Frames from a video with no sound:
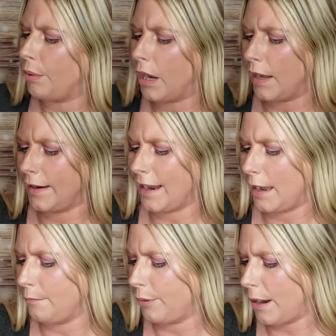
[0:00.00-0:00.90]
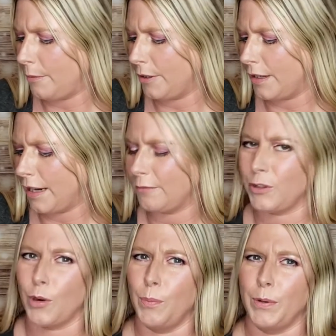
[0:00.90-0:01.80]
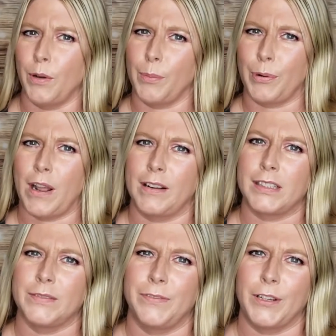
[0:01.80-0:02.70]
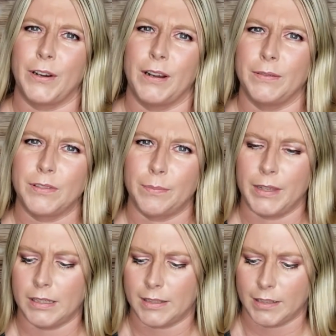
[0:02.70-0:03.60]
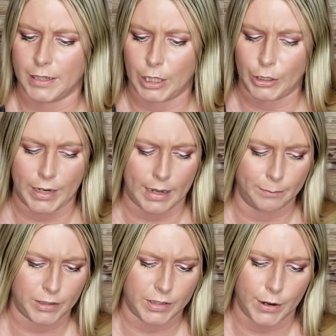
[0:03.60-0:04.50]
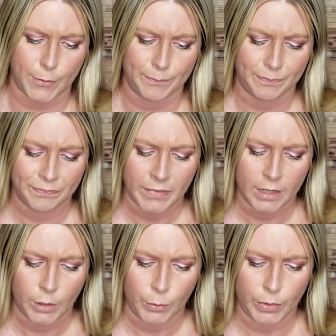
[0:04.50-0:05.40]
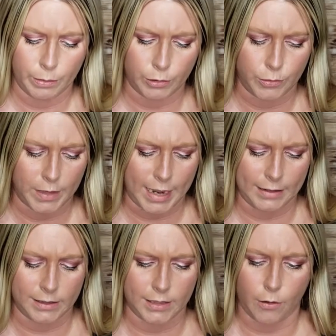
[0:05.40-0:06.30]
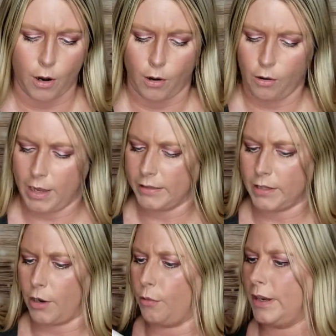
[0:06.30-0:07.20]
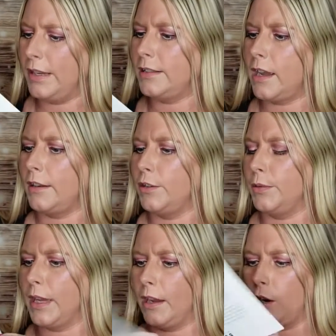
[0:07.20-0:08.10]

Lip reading: but I'm probably gonna have to open all the products and figure out if something is leaking or not. So we will do that. So as always, you get a